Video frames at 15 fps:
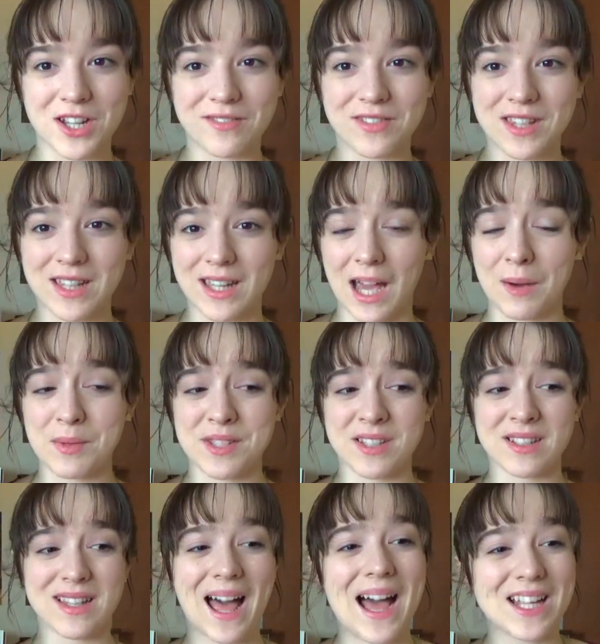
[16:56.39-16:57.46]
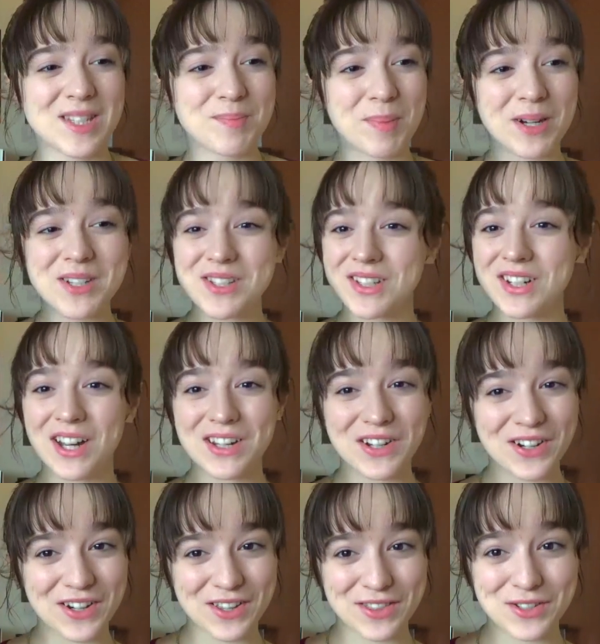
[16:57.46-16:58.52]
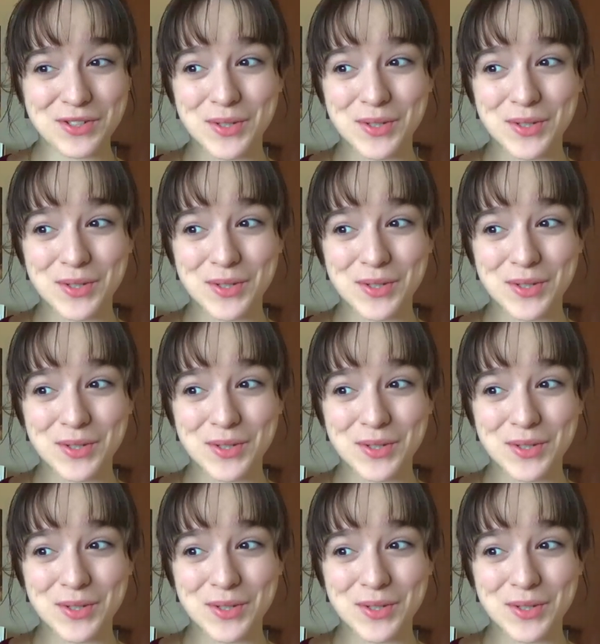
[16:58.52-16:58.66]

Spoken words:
I feel like I was the last person on earth